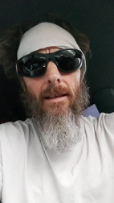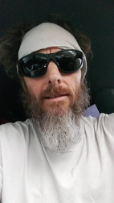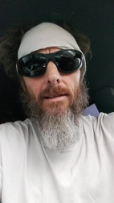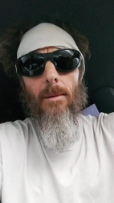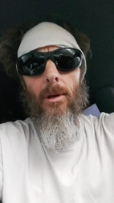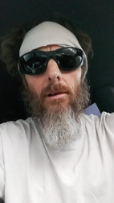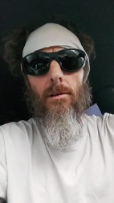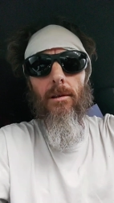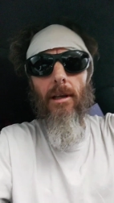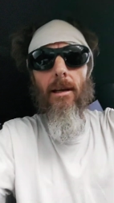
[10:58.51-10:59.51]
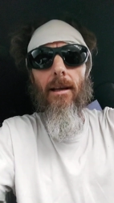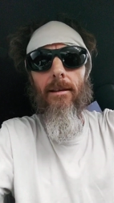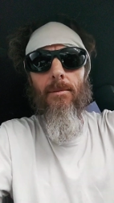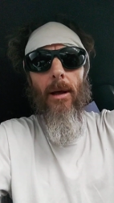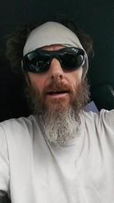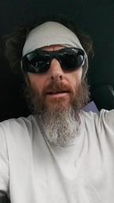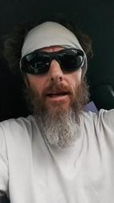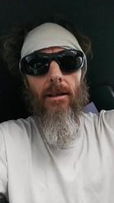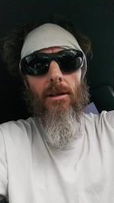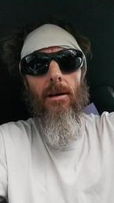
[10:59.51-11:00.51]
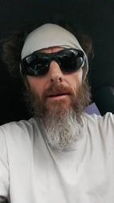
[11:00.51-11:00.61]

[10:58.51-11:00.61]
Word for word: Similarly is meditation.